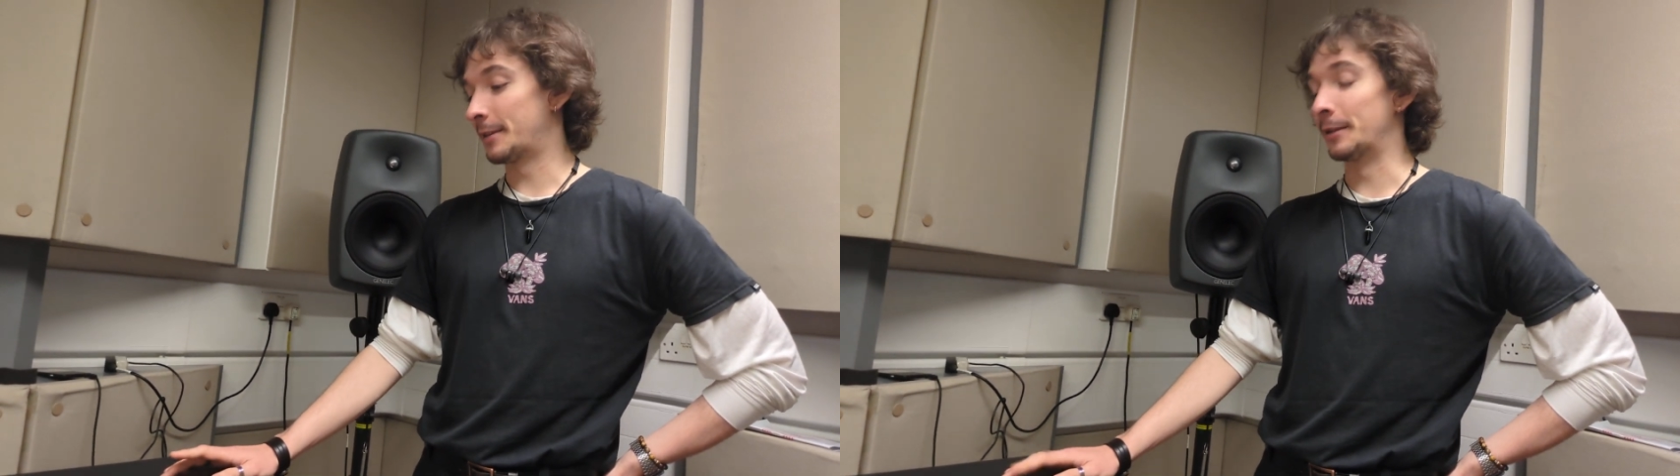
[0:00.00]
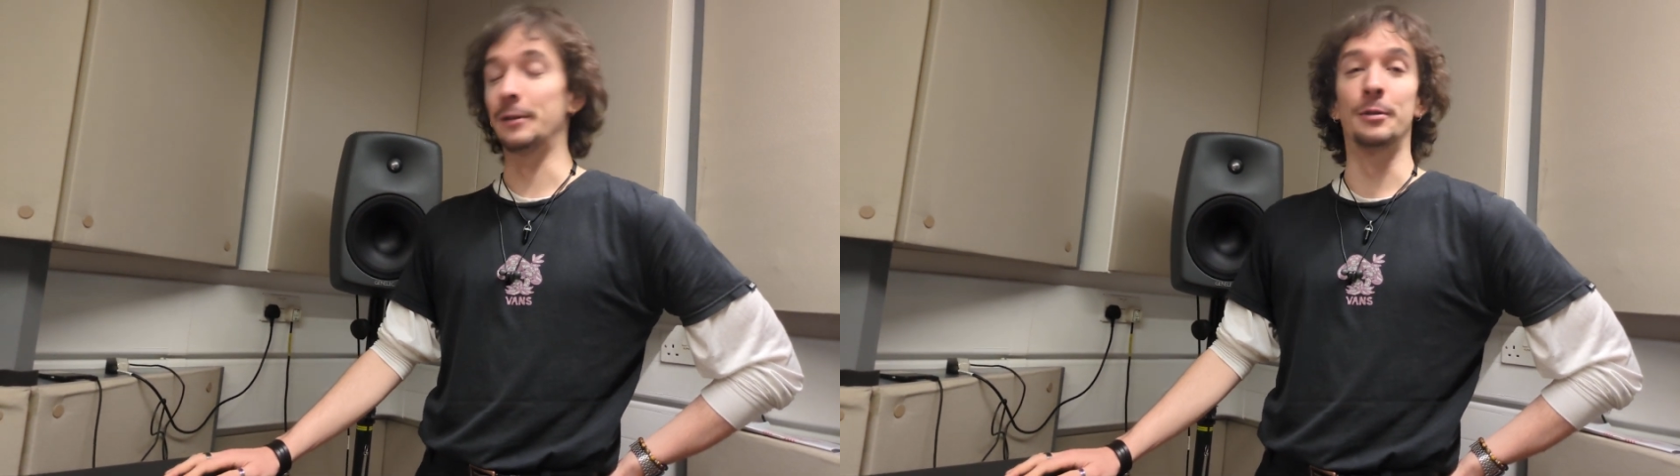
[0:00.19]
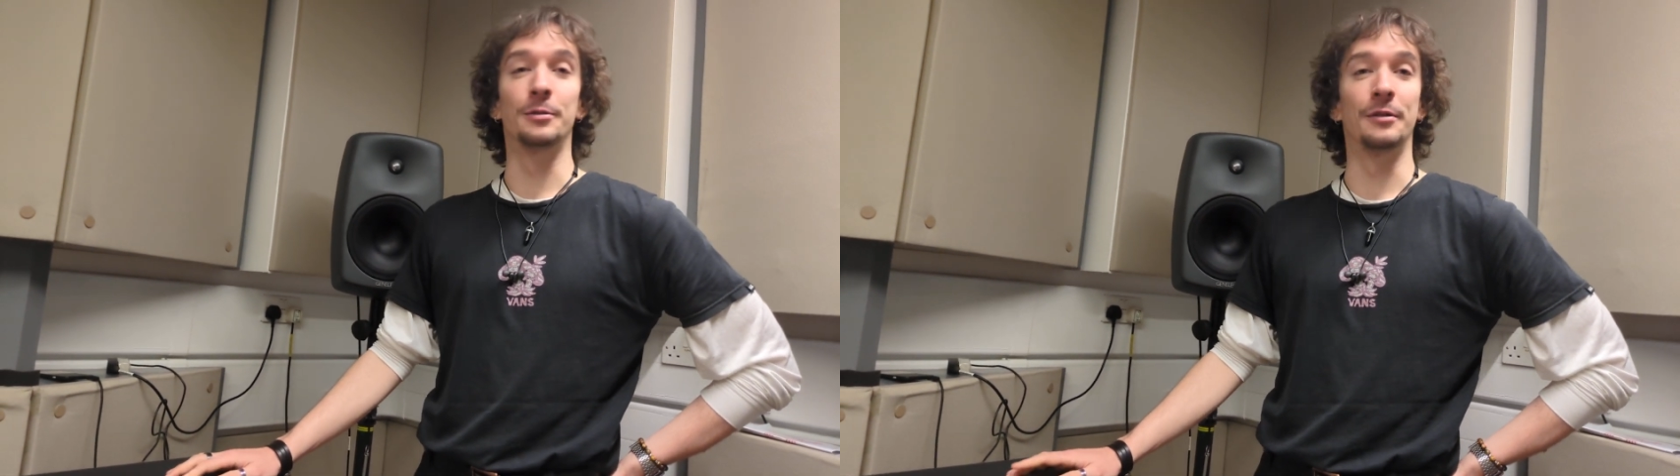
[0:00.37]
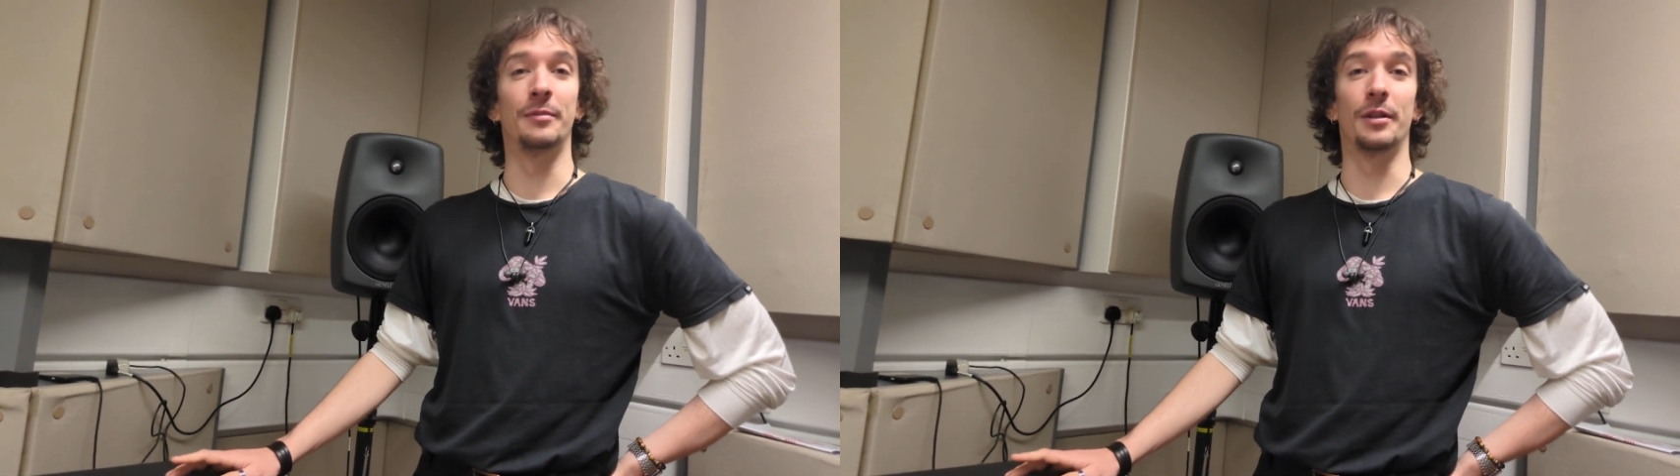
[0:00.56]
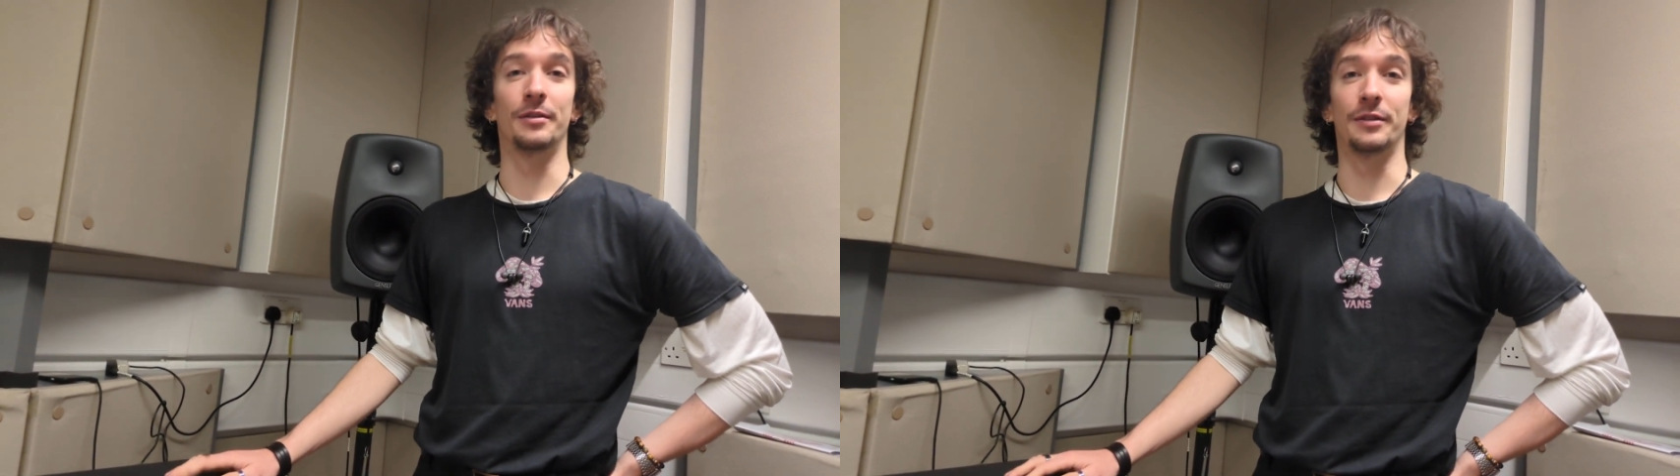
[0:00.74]
the user
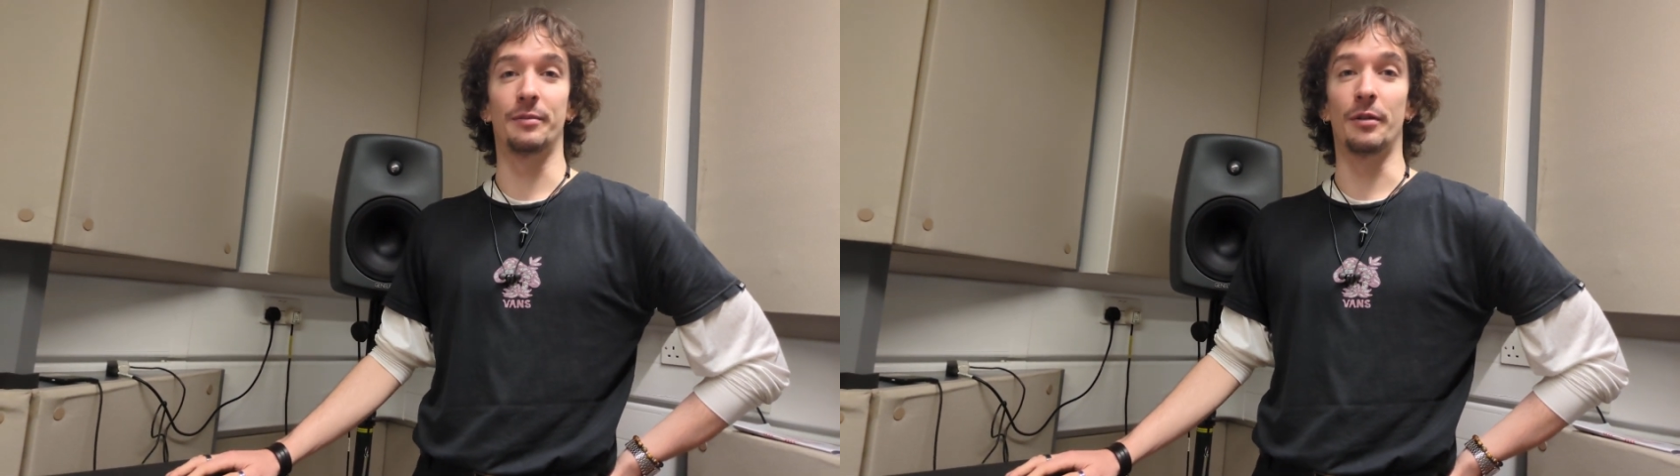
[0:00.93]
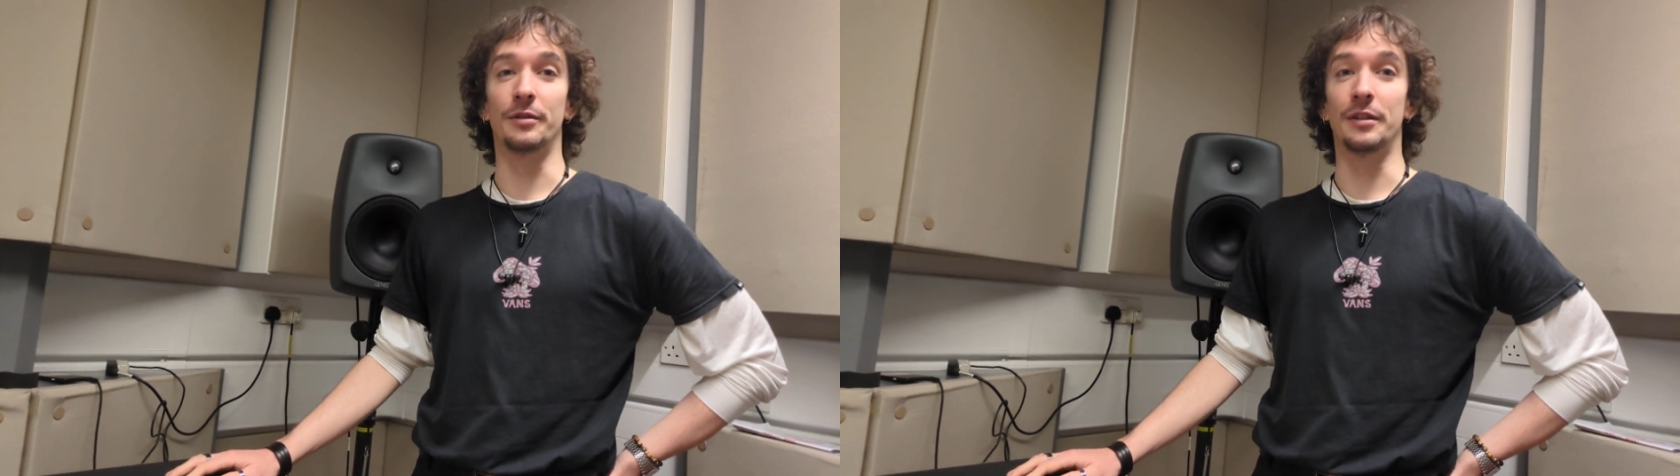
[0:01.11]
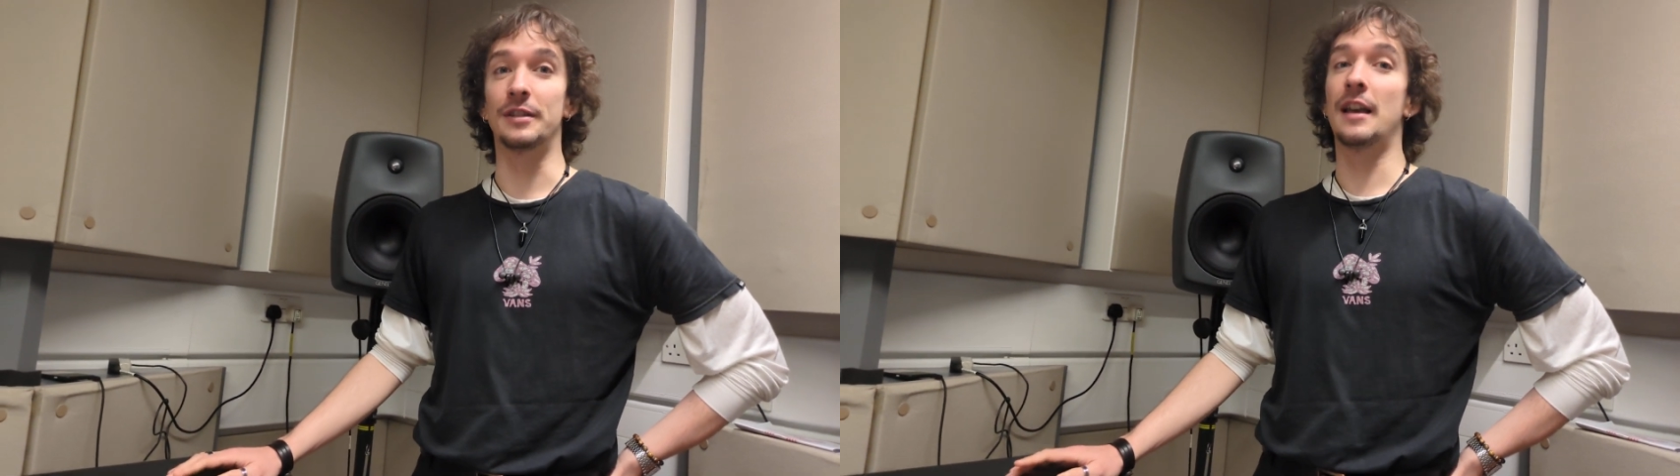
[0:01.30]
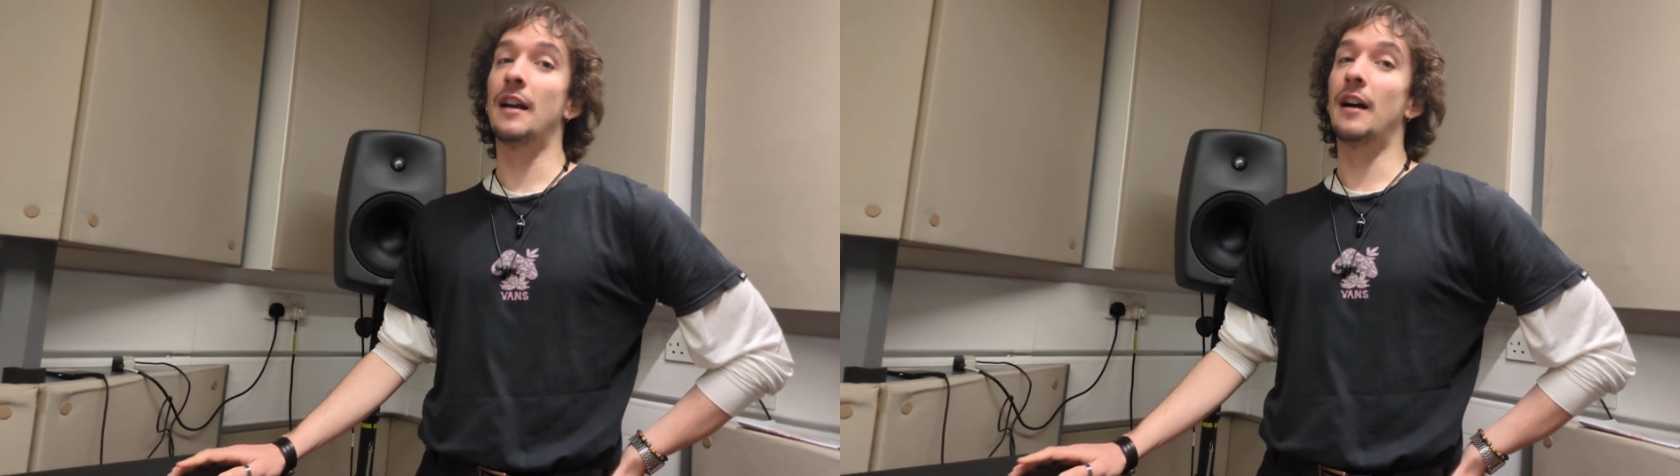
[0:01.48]
impulse responses.